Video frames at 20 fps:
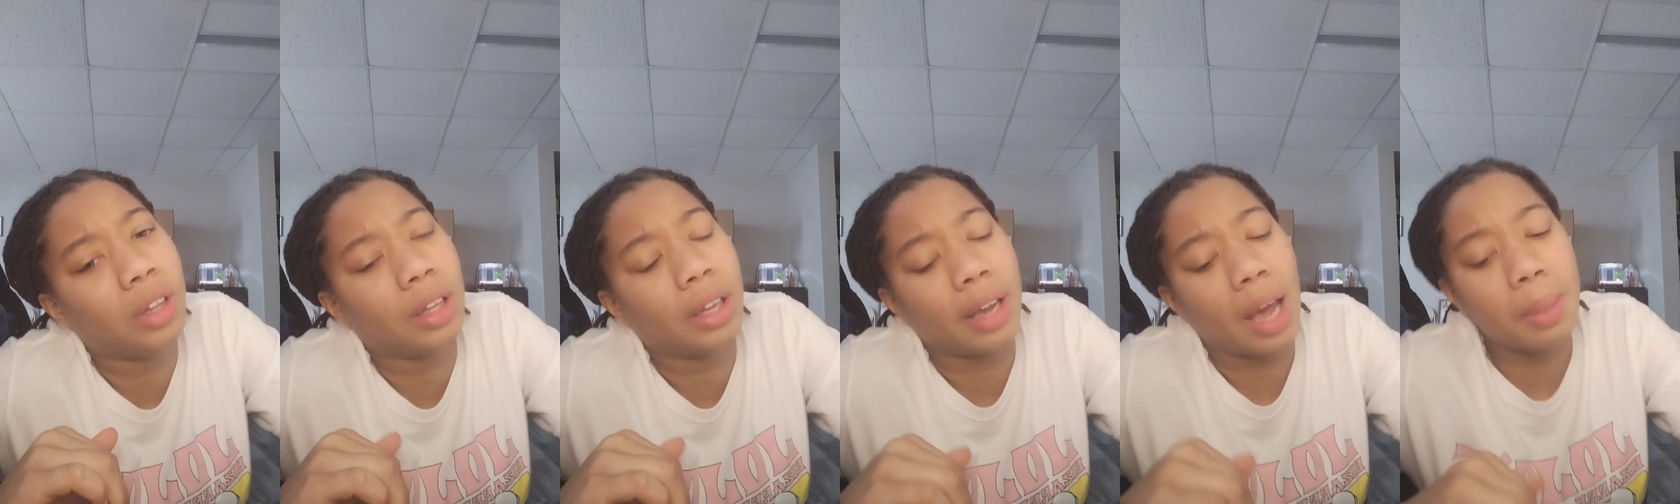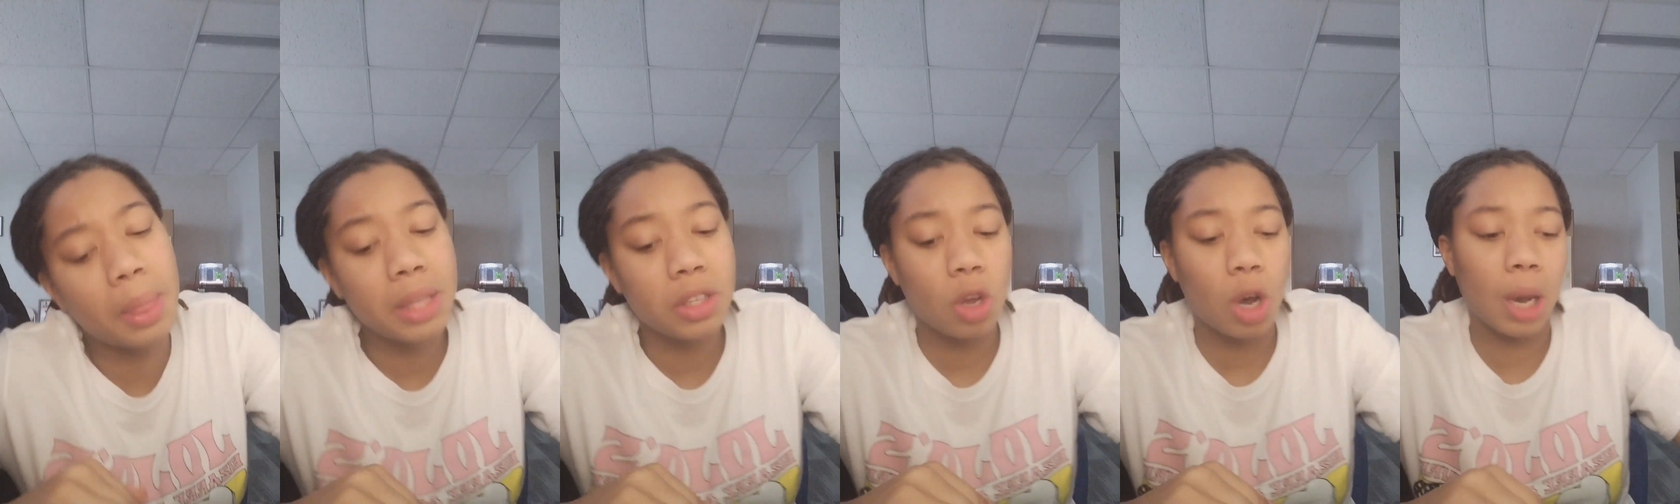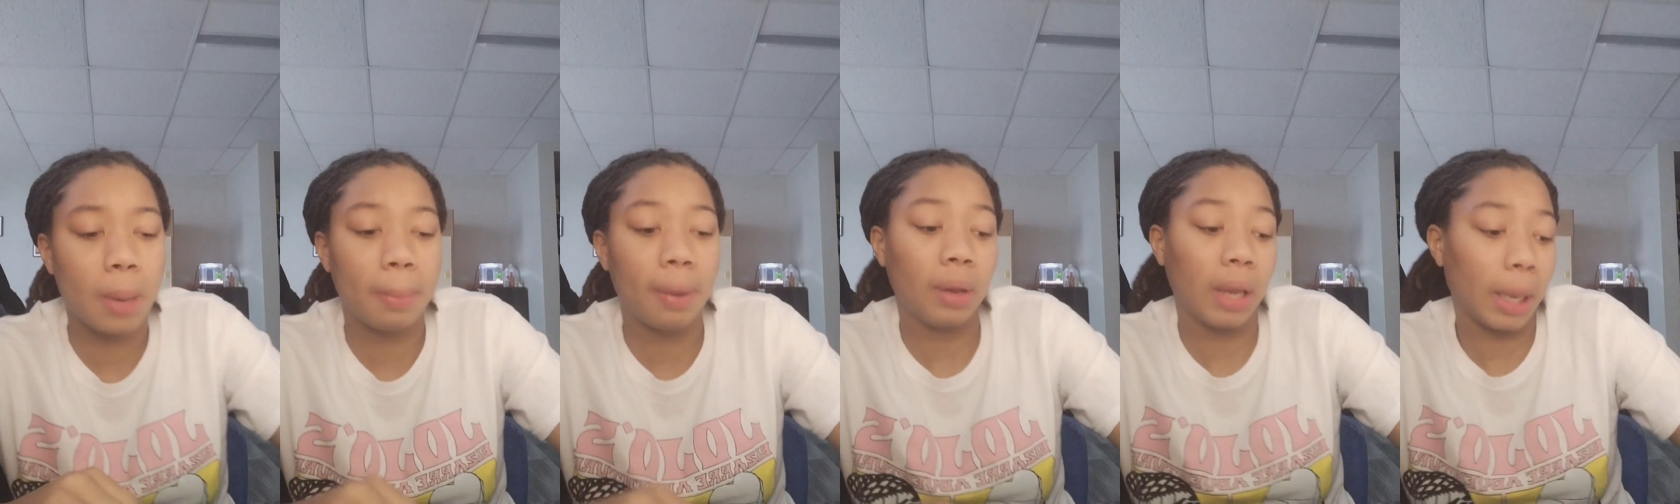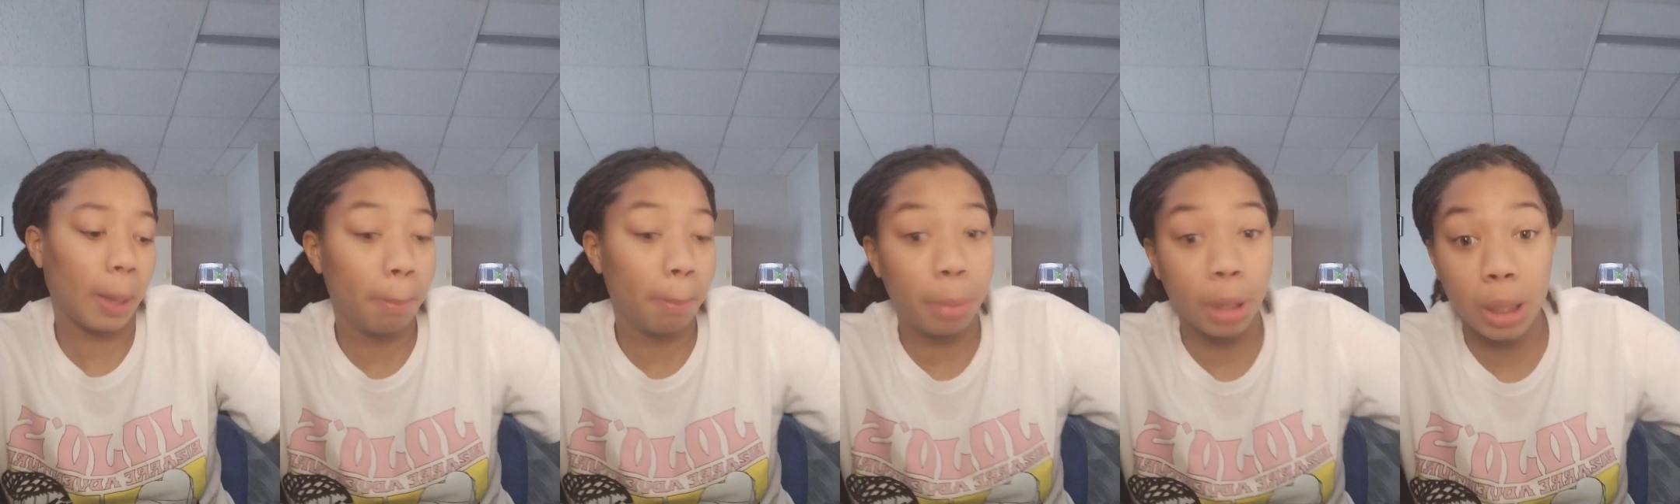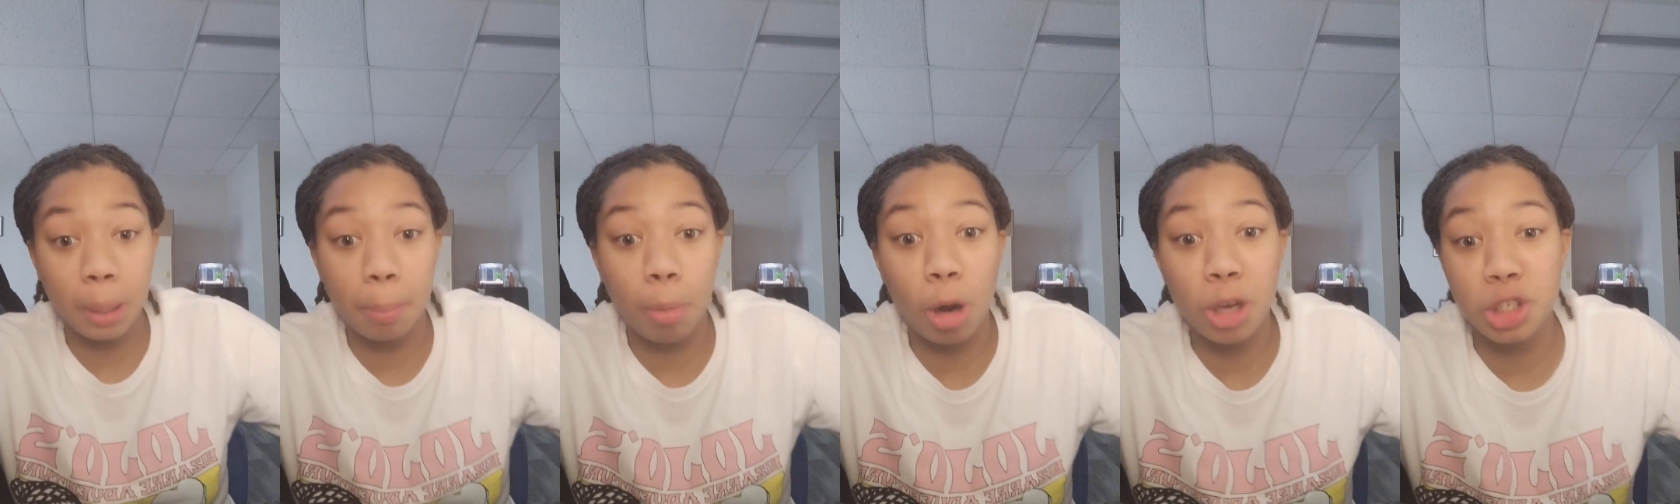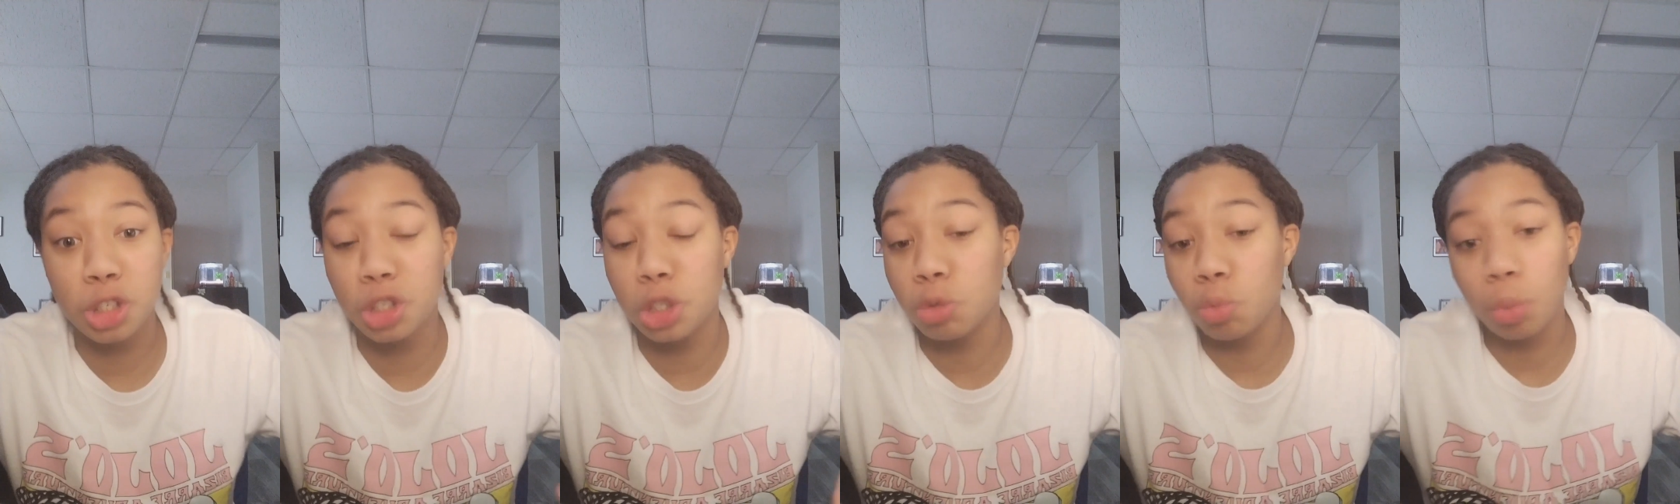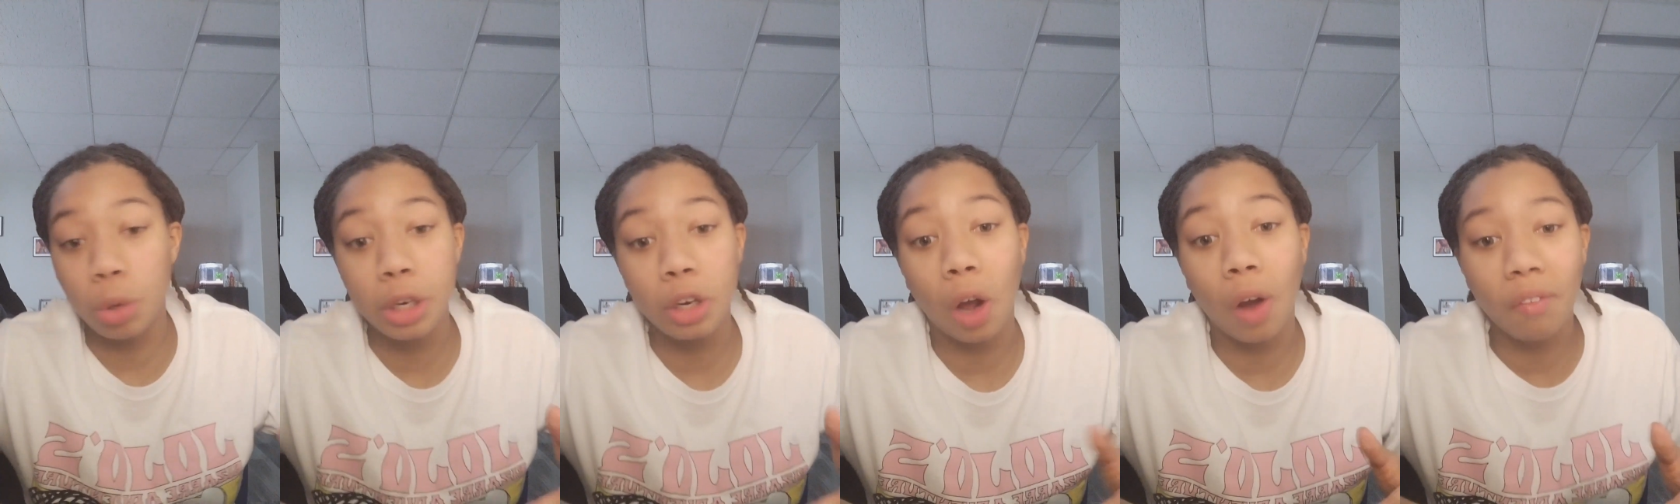Like I'm not talking about like bullet points that she's
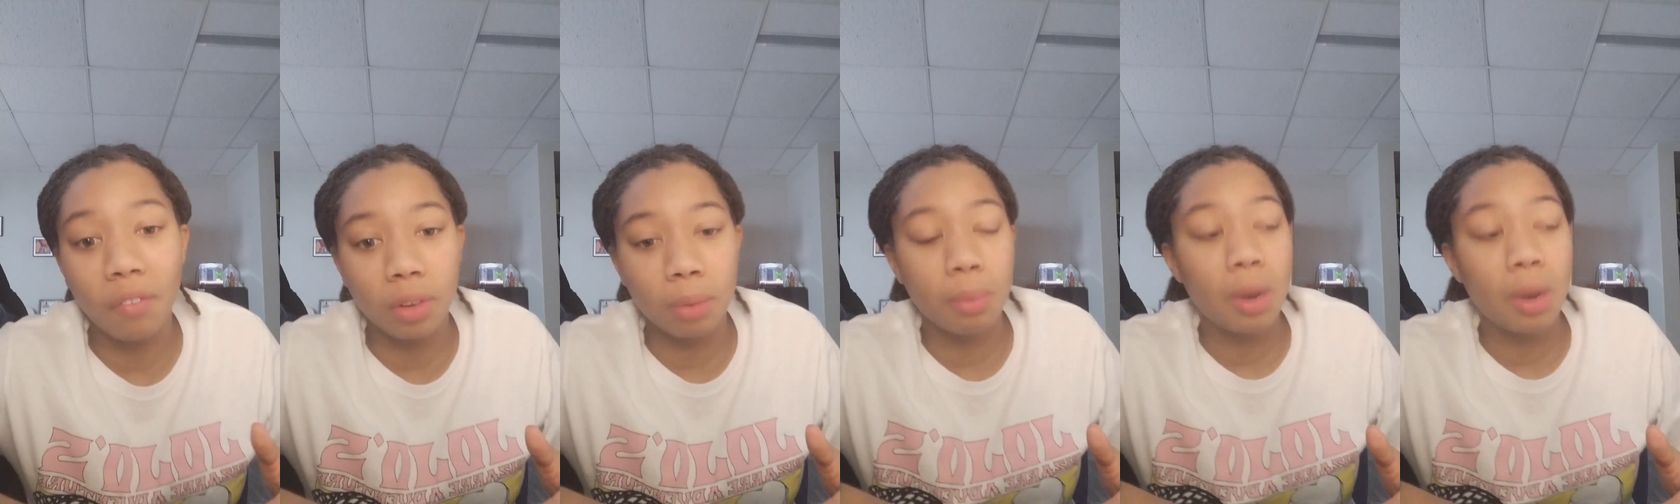reading off them.